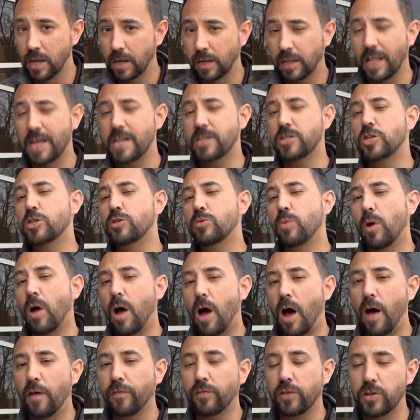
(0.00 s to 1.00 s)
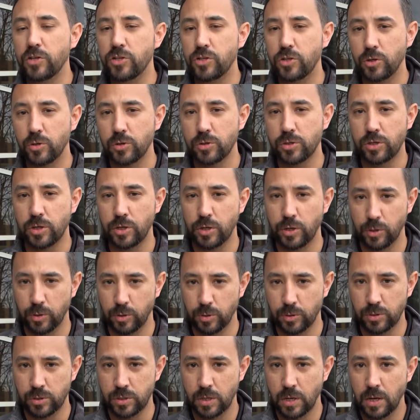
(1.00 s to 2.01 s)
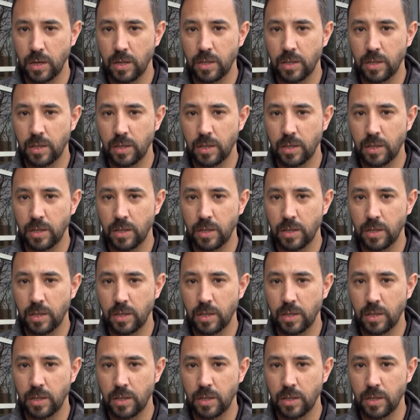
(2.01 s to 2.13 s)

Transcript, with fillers: glaziers will often choose to use